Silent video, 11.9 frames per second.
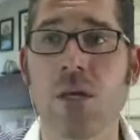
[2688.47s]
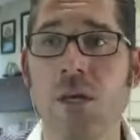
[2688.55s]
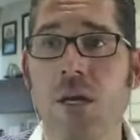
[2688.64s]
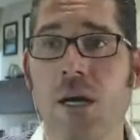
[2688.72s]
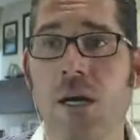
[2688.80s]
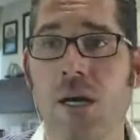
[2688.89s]

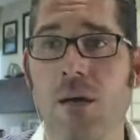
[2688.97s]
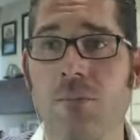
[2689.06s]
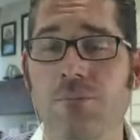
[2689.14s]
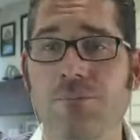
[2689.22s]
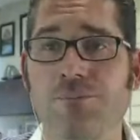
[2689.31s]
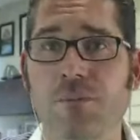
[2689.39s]

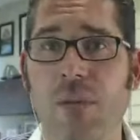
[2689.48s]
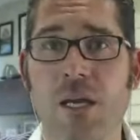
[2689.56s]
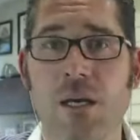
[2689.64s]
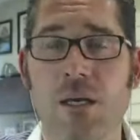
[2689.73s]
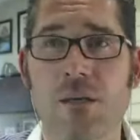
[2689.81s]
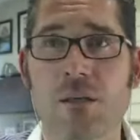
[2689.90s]
Um,
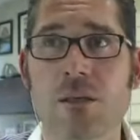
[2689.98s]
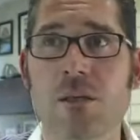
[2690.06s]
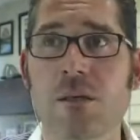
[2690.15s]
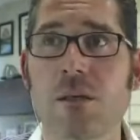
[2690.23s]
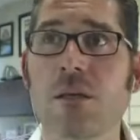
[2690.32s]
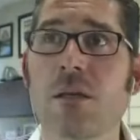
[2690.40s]
and
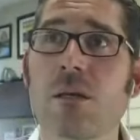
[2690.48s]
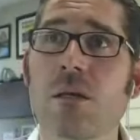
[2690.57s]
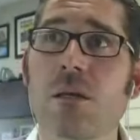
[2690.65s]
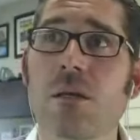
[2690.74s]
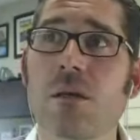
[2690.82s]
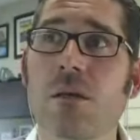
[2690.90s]

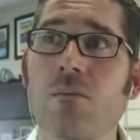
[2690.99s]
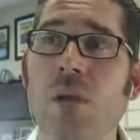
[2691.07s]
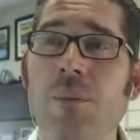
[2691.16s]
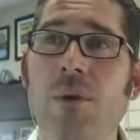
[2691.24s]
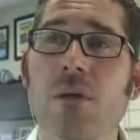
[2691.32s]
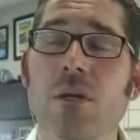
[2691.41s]

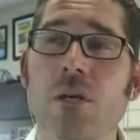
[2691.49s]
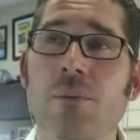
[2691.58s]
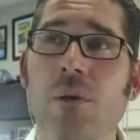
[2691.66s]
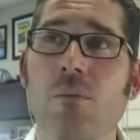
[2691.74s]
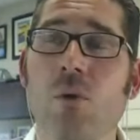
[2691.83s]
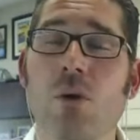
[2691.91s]
maybe a little
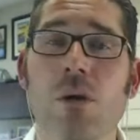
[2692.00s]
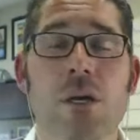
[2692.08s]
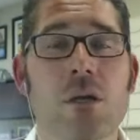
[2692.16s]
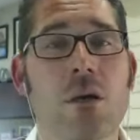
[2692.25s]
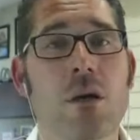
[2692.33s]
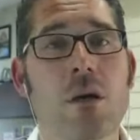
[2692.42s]
bit more
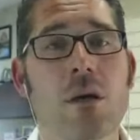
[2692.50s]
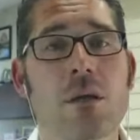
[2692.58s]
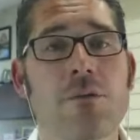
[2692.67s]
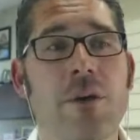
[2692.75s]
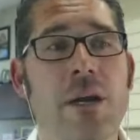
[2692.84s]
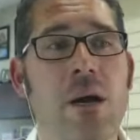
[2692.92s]
in on
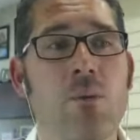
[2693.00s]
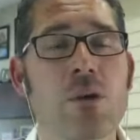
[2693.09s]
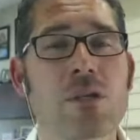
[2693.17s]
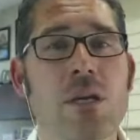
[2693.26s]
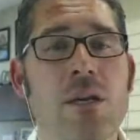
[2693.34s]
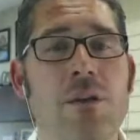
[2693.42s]
if I, I
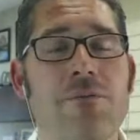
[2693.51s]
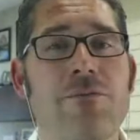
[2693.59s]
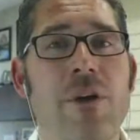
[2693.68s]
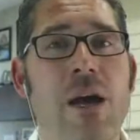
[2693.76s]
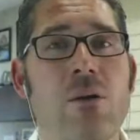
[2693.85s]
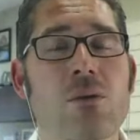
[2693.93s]
wish I'd had
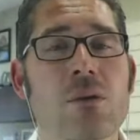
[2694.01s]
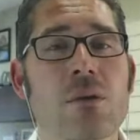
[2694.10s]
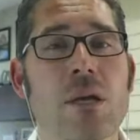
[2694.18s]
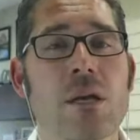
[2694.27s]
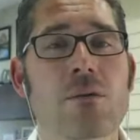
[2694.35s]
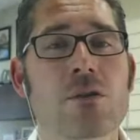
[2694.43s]
found
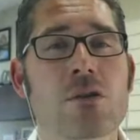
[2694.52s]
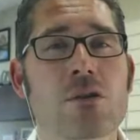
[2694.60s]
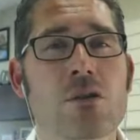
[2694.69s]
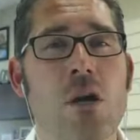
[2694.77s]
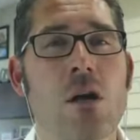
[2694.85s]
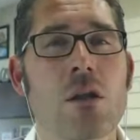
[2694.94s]
a
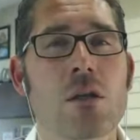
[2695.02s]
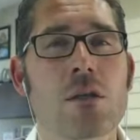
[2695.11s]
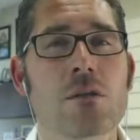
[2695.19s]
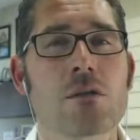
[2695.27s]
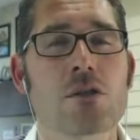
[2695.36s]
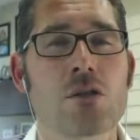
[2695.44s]
solid,
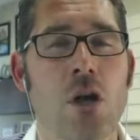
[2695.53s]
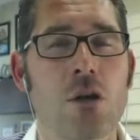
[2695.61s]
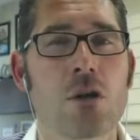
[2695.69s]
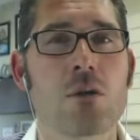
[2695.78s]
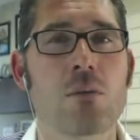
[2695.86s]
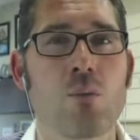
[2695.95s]

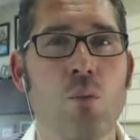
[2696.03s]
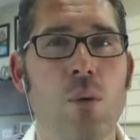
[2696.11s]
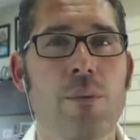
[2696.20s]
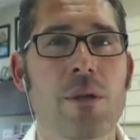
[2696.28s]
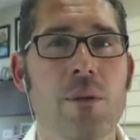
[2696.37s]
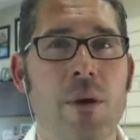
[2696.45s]
solid
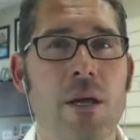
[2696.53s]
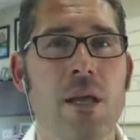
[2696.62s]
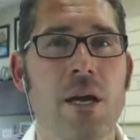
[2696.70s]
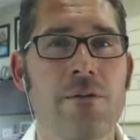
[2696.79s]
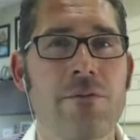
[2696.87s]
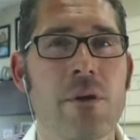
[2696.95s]
woman in my
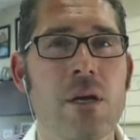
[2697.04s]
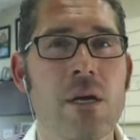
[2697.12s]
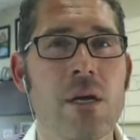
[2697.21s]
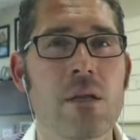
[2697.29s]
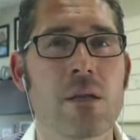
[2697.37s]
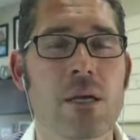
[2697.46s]
life
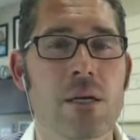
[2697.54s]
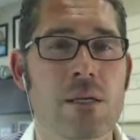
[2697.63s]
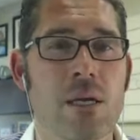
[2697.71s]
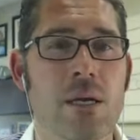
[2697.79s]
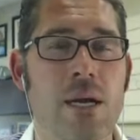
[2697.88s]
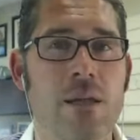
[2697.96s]
that
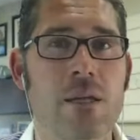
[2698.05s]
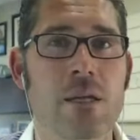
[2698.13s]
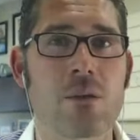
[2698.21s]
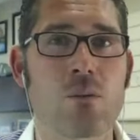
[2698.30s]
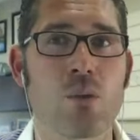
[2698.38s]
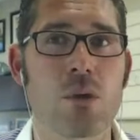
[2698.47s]
uh, I think
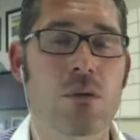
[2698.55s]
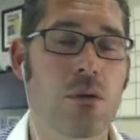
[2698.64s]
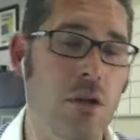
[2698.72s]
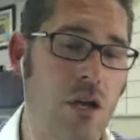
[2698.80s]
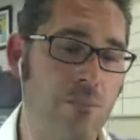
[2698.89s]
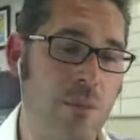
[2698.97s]
would
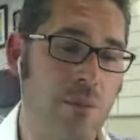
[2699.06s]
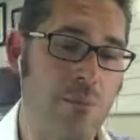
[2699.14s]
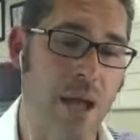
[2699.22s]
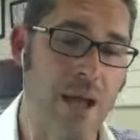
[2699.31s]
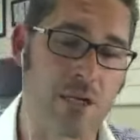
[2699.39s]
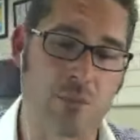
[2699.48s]
love me
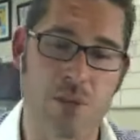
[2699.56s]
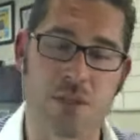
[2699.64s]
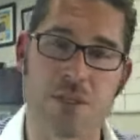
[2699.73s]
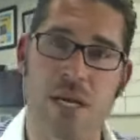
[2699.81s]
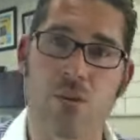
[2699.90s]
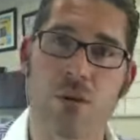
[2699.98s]
back as much as
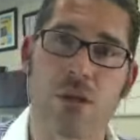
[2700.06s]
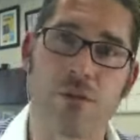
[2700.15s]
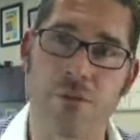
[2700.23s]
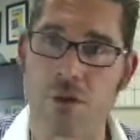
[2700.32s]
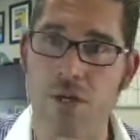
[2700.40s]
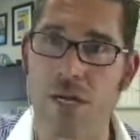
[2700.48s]
I would love
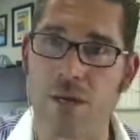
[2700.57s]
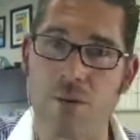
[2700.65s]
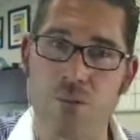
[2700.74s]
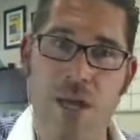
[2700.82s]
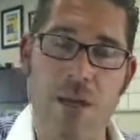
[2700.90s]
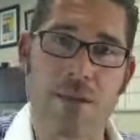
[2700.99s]
her. I, I,
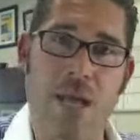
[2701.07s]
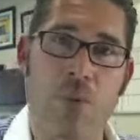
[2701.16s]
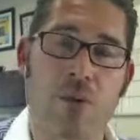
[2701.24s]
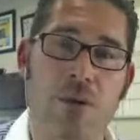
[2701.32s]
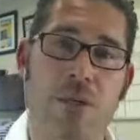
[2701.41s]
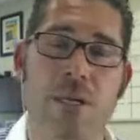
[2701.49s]
that I
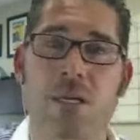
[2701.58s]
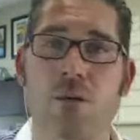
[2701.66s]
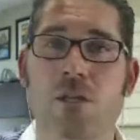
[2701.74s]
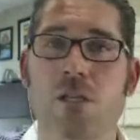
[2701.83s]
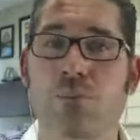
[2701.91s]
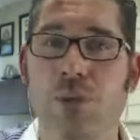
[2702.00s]
would get to
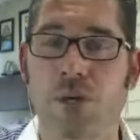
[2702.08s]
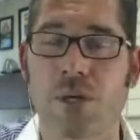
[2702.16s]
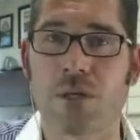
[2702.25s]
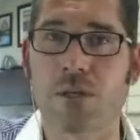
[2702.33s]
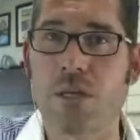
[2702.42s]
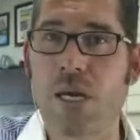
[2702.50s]

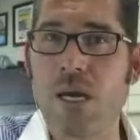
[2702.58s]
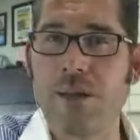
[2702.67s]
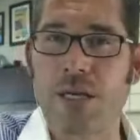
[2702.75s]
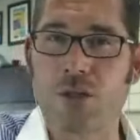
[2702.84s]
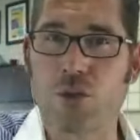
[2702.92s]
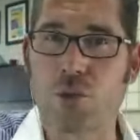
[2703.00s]
experience
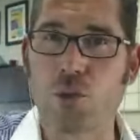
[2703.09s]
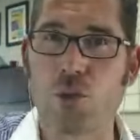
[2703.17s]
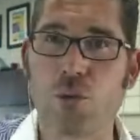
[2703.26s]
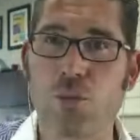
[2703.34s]
that true